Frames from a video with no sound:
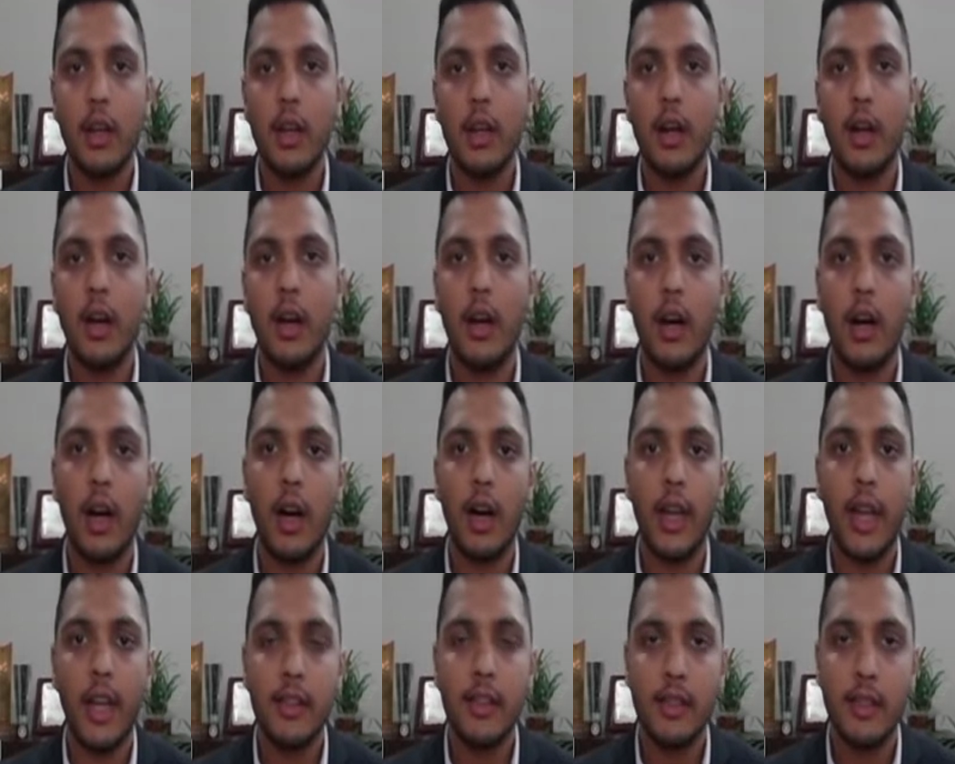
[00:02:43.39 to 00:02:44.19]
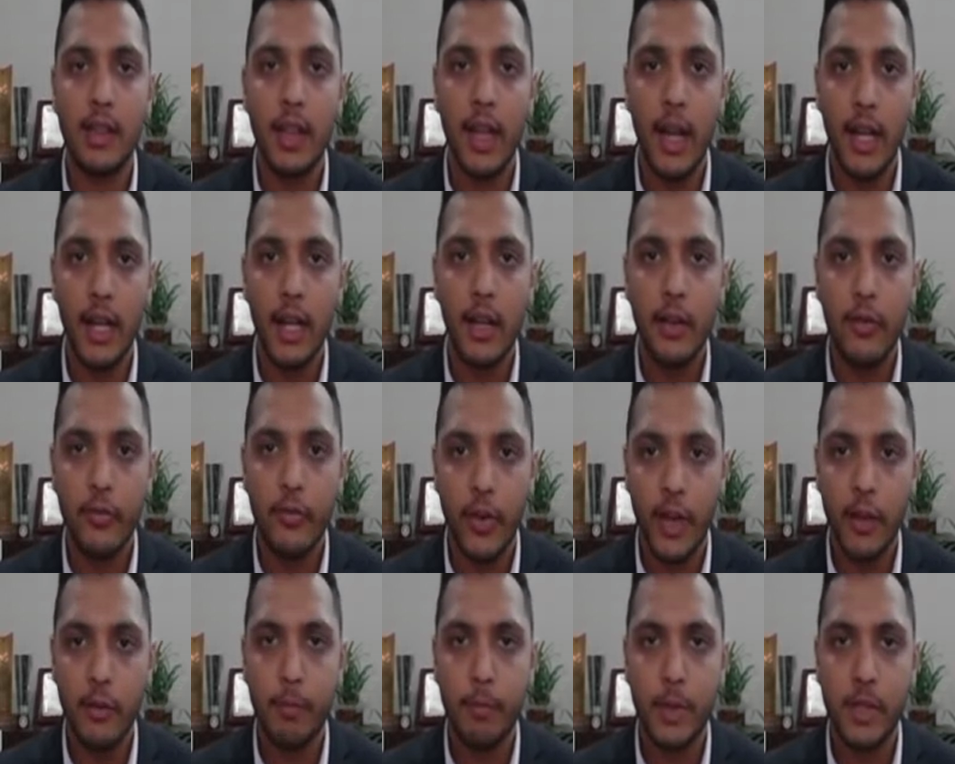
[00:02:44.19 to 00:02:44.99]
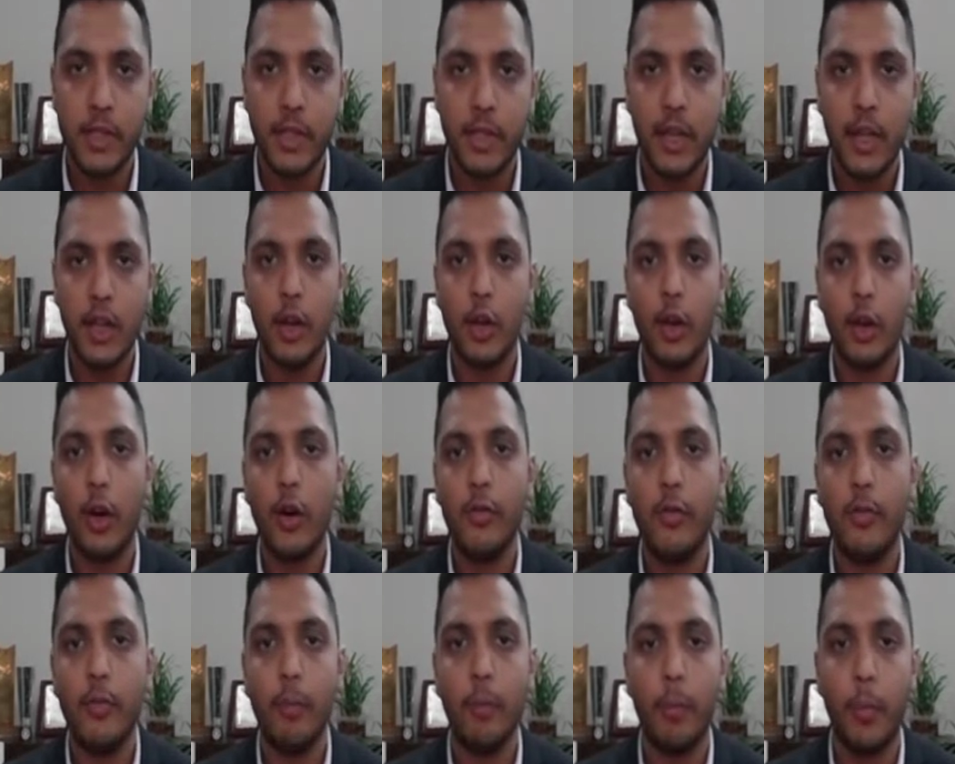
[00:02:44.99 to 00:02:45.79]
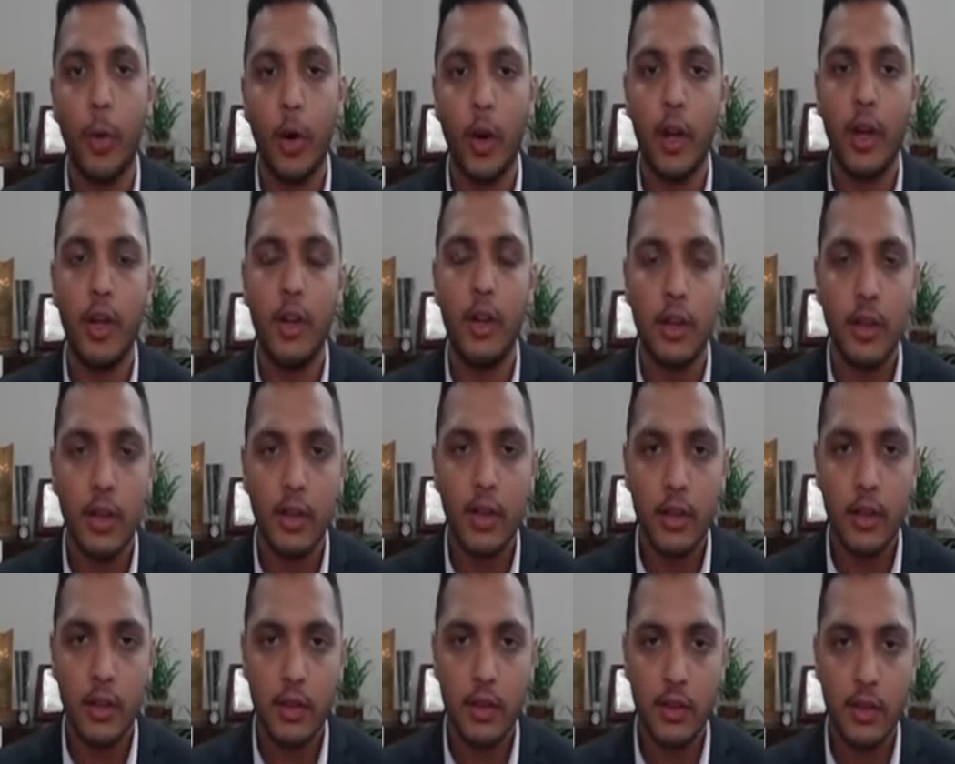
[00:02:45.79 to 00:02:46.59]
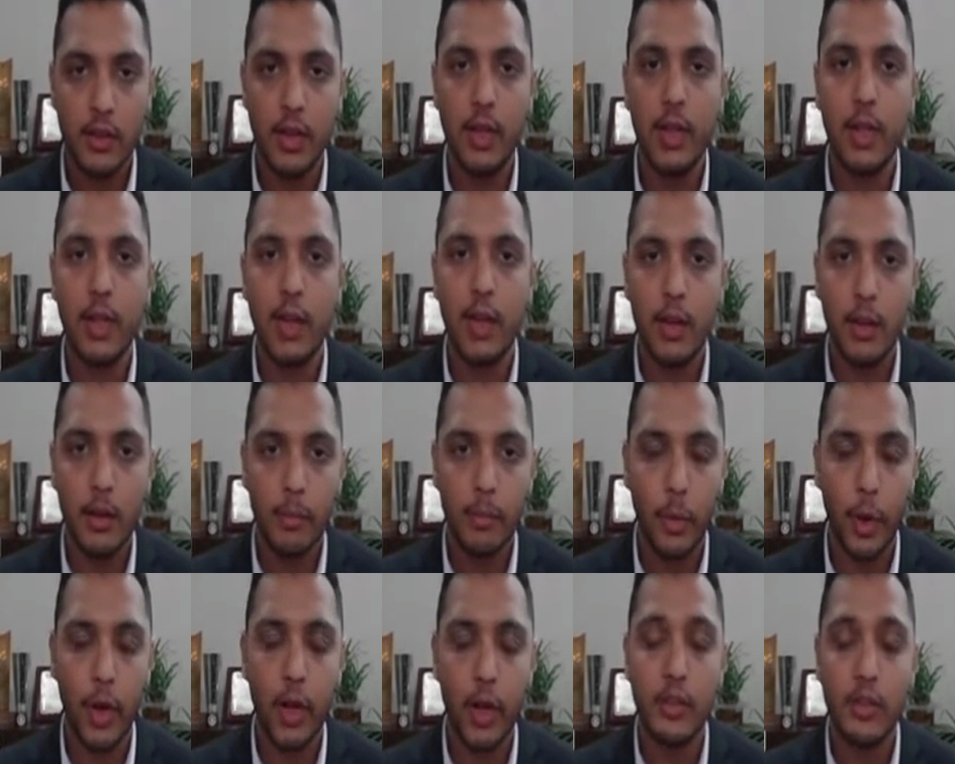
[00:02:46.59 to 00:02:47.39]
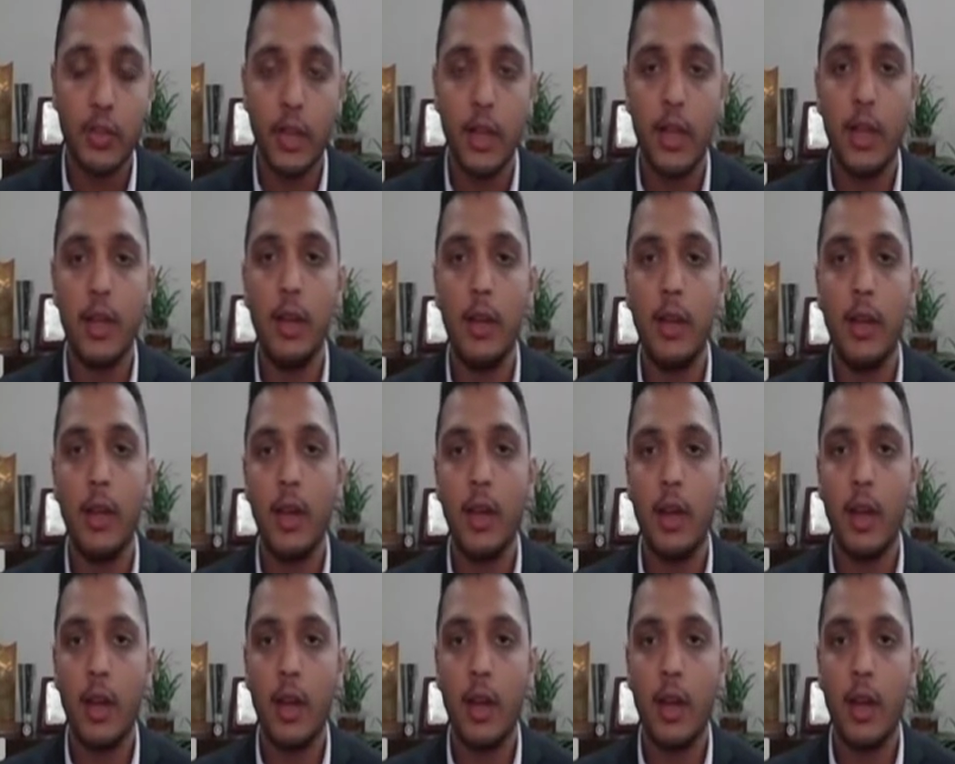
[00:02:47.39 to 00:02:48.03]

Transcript: against 95% of 0.3